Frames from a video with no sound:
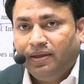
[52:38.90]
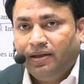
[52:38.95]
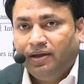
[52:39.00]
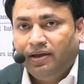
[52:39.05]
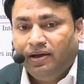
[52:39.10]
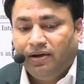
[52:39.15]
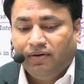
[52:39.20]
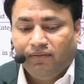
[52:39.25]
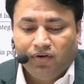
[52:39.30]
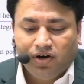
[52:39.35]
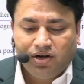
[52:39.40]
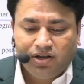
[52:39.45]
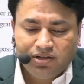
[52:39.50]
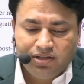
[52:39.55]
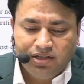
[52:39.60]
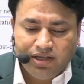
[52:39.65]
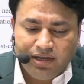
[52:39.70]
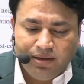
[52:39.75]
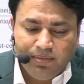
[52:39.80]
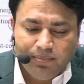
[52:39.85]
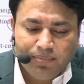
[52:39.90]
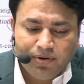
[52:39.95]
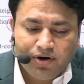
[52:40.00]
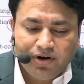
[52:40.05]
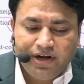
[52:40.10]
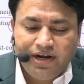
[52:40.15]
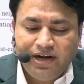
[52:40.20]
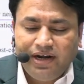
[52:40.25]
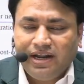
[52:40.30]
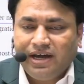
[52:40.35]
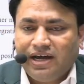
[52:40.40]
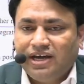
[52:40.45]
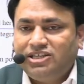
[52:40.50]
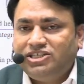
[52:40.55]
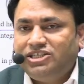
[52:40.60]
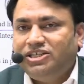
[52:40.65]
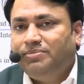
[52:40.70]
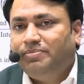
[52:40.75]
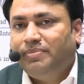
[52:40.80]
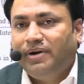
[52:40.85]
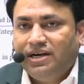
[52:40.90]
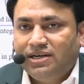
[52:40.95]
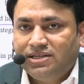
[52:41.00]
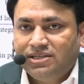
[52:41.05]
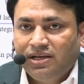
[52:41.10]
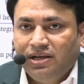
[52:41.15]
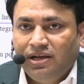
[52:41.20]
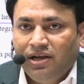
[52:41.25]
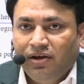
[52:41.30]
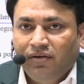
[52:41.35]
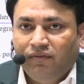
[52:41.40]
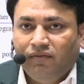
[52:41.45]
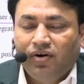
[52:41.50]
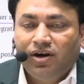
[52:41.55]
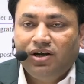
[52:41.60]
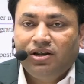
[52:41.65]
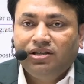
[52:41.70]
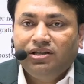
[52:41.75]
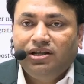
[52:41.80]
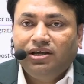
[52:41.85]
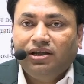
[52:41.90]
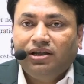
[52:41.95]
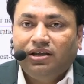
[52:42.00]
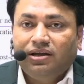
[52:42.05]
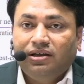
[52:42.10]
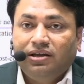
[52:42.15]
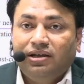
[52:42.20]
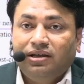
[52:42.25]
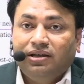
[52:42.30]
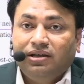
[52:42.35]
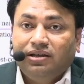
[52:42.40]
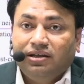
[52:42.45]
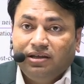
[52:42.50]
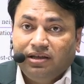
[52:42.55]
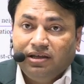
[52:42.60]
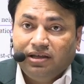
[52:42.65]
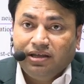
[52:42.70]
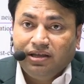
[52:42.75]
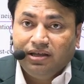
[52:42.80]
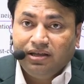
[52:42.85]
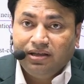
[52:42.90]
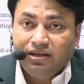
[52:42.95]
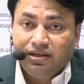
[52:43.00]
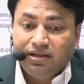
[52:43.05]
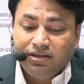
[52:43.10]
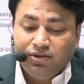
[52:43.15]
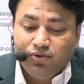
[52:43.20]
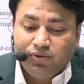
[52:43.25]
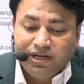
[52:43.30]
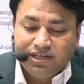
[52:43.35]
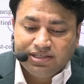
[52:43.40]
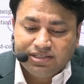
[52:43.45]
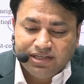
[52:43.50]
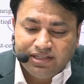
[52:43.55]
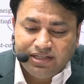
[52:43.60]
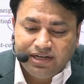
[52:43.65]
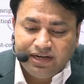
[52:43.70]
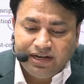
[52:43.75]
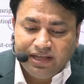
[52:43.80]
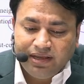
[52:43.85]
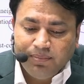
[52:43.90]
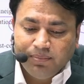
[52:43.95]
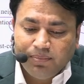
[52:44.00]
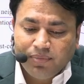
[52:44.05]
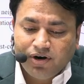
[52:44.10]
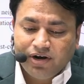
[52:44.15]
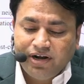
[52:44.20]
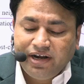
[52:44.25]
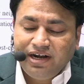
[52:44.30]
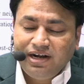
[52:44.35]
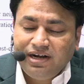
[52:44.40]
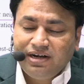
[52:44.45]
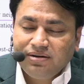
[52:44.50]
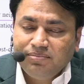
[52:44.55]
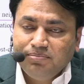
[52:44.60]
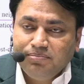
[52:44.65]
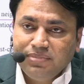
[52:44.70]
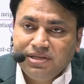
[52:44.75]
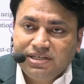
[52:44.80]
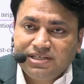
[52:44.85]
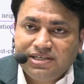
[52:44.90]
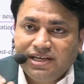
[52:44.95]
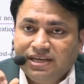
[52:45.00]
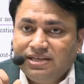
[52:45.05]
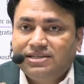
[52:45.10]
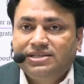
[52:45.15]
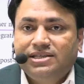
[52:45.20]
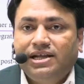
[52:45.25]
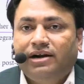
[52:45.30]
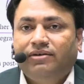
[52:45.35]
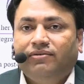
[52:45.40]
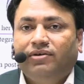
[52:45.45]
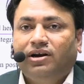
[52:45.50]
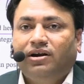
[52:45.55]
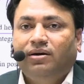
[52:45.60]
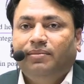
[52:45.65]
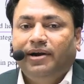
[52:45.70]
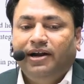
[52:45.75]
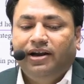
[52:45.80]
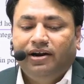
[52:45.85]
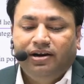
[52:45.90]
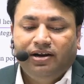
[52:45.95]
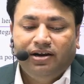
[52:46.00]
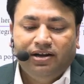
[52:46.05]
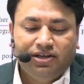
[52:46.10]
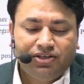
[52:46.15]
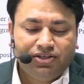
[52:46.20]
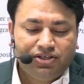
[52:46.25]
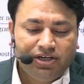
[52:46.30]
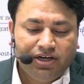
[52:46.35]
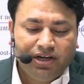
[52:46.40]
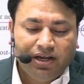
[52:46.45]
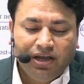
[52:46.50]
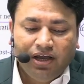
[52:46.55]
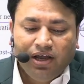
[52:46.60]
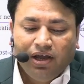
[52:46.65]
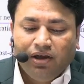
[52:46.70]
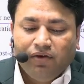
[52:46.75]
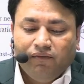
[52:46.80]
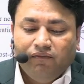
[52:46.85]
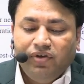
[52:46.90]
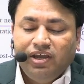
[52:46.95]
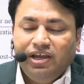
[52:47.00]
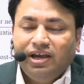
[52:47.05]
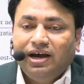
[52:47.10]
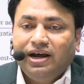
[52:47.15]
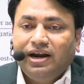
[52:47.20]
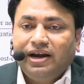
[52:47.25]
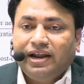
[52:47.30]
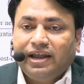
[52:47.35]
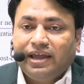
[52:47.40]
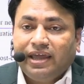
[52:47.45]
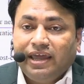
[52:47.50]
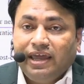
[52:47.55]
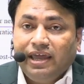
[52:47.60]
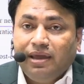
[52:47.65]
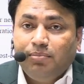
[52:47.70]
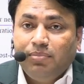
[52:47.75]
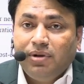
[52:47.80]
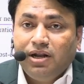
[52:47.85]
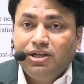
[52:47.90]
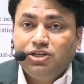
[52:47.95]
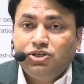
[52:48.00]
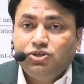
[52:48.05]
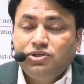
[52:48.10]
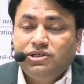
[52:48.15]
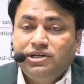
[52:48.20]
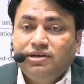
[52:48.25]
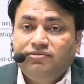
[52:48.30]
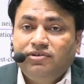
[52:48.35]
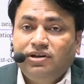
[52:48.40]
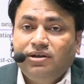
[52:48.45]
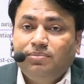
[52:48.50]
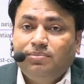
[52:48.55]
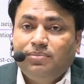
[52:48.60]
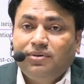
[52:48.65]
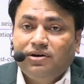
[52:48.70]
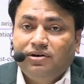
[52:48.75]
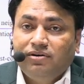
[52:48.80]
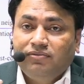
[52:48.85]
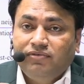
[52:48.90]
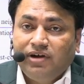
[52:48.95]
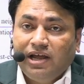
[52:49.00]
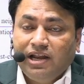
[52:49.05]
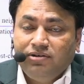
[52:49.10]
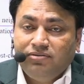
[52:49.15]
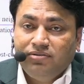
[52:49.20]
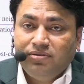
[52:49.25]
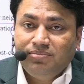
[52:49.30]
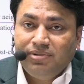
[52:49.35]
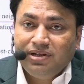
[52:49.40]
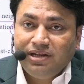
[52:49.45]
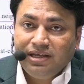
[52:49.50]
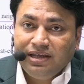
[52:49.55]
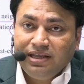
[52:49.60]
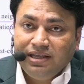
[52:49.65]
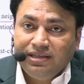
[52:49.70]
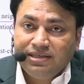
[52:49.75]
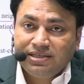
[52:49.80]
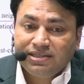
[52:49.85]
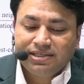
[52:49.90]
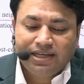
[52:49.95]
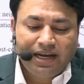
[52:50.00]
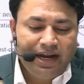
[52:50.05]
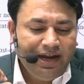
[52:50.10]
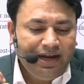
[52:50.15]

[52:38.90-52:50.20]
what are the important achievements, what are the, you can say that, important mistakes that were committed in history, we are able to develop a valuable insight.